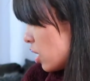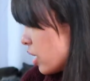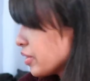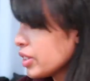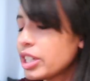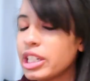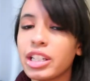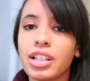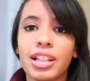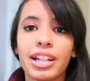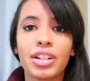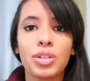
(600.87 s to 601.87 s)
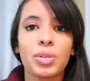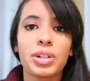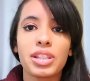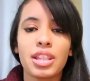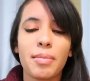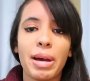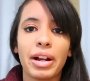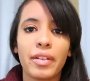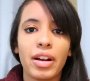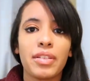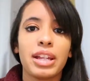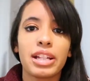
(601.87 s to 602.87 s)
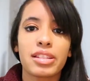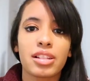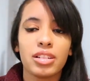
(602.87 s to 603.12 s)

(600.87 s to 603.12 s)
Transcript: If you hear like noise in the background, that's